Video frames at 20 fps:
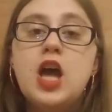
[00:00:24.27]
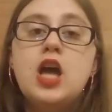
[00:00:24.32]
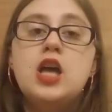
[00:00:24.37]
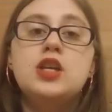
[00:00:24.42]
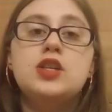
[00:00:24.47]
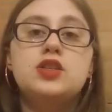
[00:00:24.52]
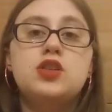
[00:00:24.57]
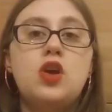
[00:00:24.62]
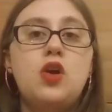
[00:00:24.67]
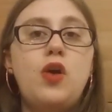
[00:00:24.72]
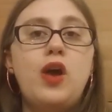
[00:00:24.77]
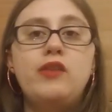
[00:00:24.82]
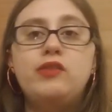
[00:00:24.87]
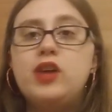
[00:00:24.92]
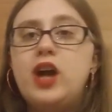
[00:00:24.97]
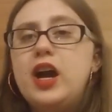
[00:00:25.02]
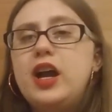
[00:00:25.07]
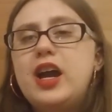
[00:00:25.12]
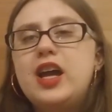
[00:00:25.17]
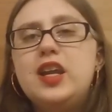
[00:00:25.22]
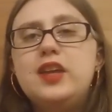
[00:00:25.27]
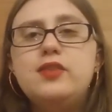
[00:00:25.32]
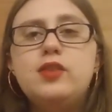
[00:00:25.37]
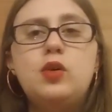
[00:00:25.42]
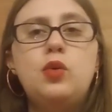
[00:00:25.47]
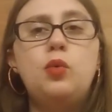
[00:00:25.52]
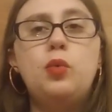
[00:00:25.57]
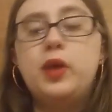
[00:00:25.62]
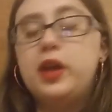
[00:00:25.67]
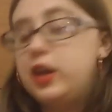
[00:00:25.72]
So I've got kind of
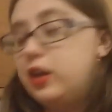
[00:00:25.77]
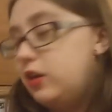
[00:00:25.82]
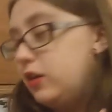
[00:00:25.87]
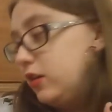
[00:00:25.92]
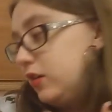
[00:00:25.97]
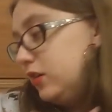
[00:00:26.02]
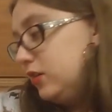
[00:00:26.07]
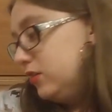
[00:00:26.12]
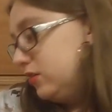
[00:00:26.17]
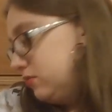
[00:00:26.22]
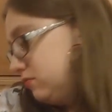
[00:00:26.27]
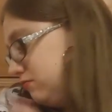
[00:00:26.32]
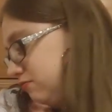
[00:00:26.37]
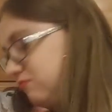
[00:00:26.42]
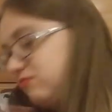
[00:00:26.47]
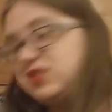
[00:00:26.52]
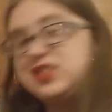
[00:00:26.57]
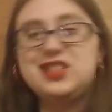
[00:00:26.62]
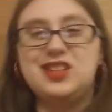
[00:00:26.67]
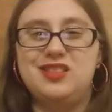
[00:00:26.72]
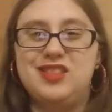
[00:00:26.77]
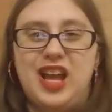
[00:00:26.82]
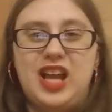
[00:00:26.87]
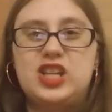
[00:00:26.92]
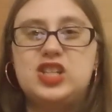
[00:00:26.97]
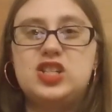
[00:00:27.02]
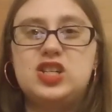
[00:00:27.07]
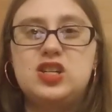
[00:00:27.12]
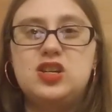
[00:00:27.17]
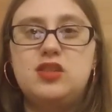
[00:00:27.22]
a weird
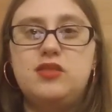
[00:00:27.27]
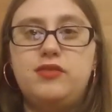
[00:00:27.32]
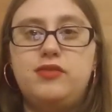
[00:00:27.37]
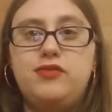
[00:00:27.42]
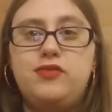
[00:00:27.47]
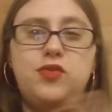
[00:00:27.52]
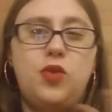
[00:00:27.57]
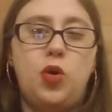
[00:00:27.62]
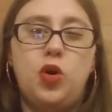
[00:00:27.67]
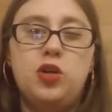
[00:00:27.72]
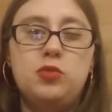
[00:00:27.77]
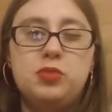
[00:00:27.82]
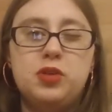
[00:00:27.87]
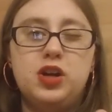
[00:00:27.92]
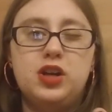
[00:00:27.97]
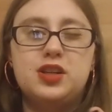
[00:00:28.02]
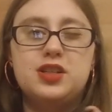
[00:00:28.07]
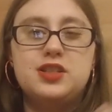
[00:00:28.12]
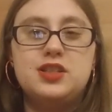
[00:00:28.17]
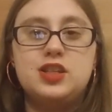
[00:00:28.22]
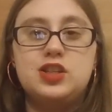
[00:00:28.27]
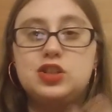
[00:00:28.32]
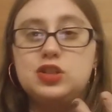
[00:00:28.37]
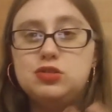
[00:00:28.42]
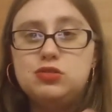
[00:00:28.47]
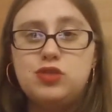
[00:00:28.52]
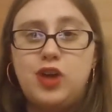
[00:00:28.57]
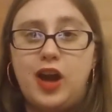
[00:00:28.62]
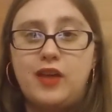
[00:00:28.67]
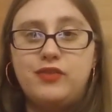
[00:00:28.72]
selection of four books and
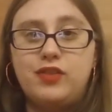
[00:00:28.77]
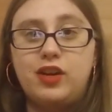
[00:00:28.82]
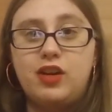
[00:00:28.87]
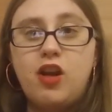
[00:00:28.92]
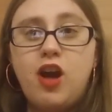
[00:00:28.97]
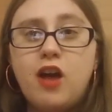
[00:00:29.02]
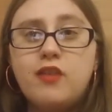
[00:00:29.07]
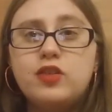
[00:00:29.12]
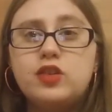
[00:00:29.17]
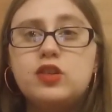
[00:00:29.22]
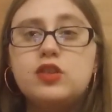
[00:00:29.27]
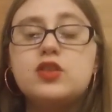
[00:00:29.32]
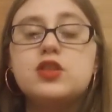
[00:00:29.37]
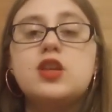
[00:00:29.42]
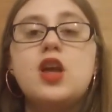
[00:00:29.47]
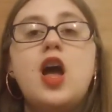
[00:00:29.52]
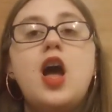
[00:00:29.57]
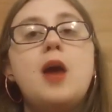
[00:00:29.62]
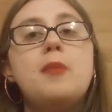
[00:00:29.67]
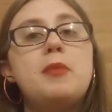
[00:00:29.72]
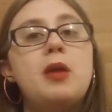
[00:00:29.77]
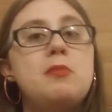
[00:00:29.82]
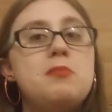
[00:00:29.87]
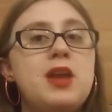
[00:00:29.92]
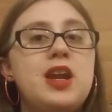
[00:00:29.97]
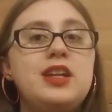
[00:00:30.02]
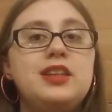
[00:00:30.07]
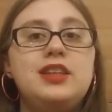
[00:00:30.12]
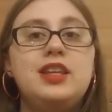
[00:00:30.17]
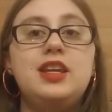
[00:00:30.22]
two graphic novels. My
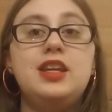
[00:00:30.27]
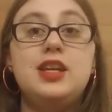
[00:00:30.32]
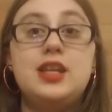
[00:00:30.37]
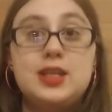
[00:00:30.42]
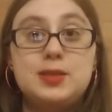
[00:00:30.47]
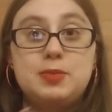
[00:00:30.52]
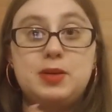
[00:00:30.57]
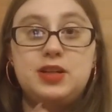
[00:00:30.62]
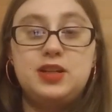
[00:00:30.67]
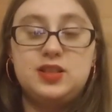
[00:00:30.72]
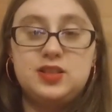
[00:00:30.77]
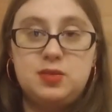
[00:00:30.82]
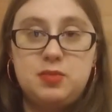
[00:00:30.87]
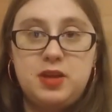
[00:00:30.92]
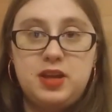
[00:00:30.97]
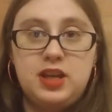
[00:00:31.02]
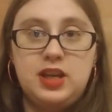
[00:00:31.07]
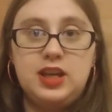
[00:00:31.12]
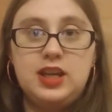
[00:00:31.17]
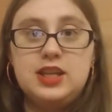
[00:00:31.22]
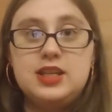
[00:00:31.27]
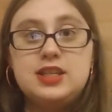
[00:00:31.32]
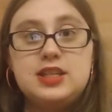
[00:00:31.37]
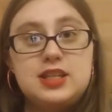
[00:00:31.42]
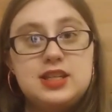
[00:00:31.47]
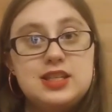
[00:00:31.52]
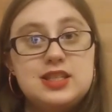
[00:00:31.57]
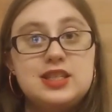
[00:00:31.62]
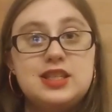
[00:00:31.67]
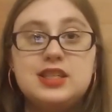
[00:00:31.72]
main thing is participating in
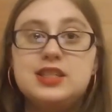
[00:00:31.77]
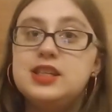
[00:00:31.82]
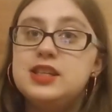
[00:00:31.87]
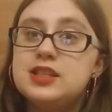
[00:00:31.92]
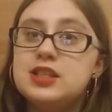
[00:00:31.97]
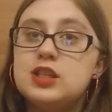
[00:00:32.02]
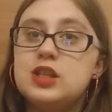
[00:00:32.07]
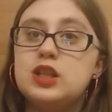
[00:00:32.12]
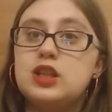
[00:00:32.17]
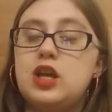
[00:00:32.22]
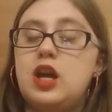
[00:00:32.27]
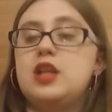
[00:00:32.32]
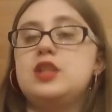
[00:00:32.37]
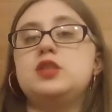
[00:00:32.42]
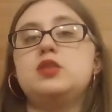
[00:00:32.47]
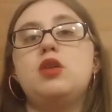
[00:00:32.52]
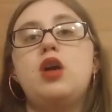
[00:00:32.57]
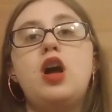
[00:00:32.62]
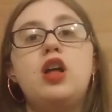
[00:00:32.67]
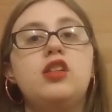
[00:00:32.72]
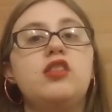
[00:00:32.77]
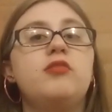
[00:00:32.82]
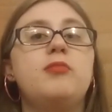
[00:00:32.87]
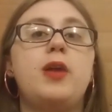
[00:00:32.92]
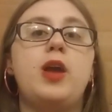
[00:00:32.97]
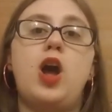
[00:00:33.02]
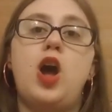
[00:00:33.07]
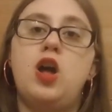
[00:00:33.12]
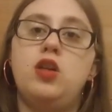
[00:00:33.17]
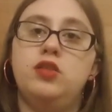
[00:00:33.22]
Tis the Seasonathon, so all of
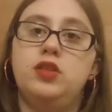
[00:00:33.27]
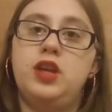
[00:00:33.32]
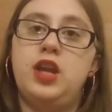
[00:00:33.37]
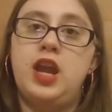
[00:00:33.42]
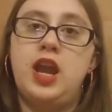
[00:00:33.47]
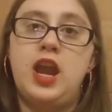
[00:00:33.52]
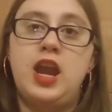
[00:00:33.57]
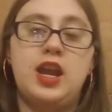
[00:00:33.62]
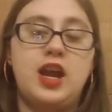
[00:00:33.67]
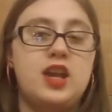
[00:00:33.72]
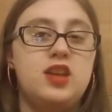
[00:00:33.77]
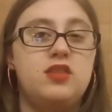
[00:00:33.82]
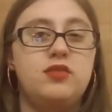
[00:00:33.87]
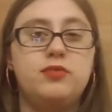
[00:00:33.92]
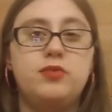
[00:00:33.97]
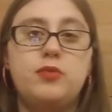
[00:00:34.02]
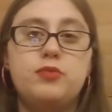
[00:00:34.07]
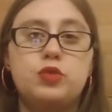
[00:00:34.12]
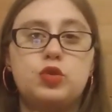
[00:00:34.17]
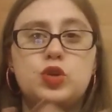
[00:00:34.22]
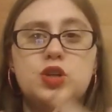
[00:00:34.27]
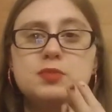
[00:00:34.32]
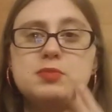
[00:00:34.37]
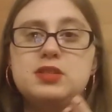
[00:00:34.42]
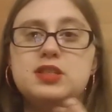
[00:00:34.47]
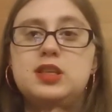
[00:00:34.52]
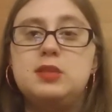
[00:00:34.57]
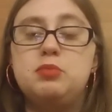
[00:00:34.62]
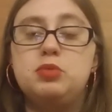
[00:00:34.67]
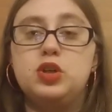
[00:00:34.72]
my holiday kind of
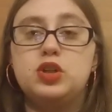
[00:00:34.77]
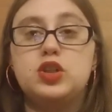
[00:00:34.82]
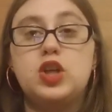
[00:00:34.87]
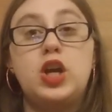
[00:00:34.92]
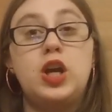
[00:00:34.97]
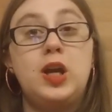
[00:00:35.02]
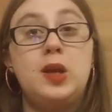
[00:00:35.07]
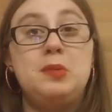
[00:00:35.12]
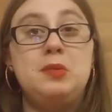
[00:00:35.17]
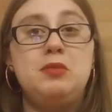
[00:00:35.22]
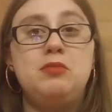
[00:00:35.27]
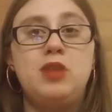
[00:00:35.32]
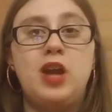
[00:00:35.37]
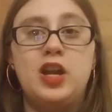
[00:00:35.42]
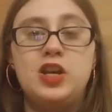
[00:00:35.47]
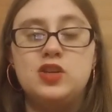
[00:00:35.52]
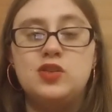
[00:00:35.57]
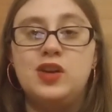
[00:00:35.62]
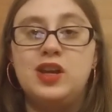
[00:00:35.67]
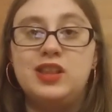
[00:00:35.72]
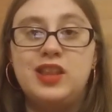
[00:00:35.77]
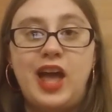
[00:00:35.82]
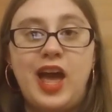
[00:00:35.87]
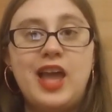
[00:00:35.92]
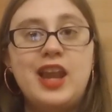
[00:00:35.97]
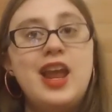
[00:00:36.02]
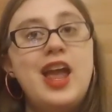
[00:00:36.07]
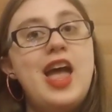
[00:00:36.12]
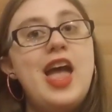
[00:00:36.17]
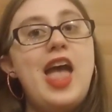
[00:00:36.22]
Christmassy books are going to be read during
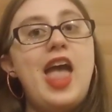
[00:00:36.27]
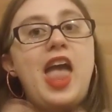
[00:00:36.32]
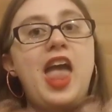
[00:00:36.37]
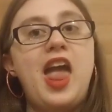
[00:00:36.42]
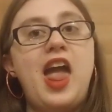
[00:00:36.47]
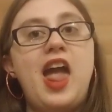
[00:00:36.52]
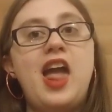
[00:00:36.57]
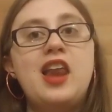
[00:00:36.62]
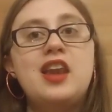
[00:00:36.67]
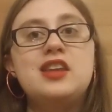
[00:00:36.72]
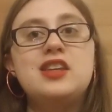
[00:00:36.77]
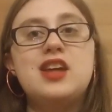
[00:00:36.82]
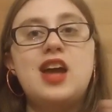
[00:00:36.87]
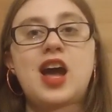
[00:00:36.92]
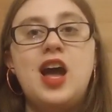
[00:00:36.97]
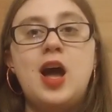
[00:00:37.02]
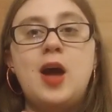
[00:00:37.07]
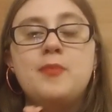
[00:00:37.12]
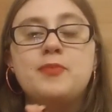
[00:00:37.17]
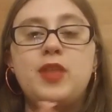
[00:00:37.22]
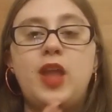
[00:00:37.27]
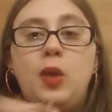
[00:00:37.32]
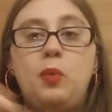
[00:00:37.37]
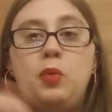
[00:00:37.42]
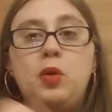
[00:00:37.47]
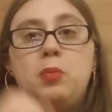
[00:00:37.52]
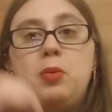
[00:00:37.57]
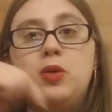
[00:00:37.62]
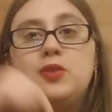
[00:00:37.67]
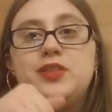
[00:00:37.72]
that. And um, I
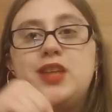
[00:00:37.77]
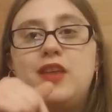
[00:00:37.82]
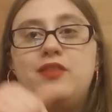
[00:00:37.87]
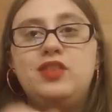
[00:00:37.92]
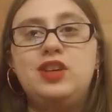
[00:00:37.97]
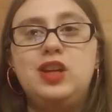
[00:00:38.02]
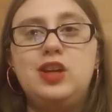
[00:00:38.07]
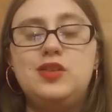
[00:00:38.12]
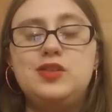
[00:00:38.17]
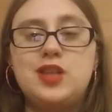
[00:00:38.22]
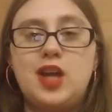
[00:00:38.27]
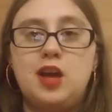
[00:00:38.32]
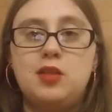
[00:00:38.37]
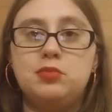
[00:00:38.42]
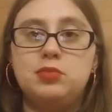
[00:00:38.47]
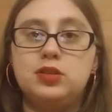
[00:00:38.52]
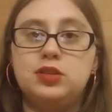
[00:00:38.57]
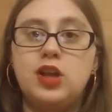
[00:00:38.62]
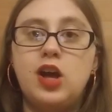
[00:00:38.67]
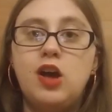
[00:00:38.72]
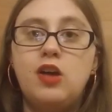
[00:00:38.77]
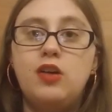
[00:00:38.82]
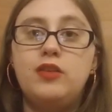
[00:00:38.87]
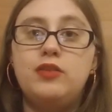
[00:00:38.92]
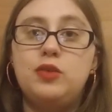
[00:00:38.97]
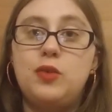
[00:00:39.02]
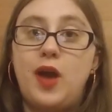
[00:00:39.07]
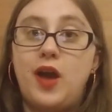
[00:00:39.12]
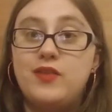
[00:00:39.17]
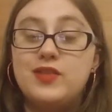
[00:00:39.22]
will post that video down below if
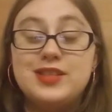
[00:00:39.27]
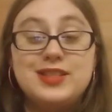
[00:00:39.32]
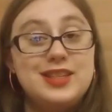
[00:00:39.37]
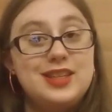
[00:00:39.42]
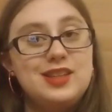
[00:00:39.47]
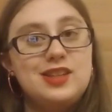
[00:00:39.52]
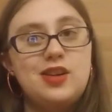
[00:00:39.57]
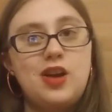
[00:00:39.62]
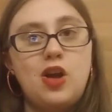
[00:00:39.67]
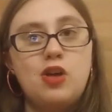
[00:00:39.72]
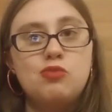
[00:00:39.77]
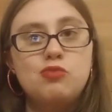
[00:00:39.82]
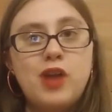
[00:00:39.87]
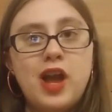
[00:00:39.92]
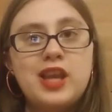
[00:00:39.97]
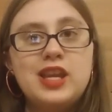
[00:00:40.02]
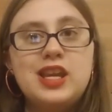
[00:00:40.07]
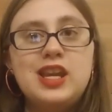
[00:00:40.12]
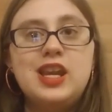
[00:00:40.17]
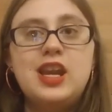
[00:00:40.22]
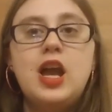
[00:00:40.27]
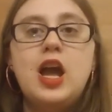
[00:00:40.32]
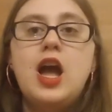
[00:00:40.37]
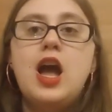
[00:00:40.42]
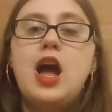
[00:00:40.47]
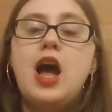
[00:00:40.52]
you haven't seen it already.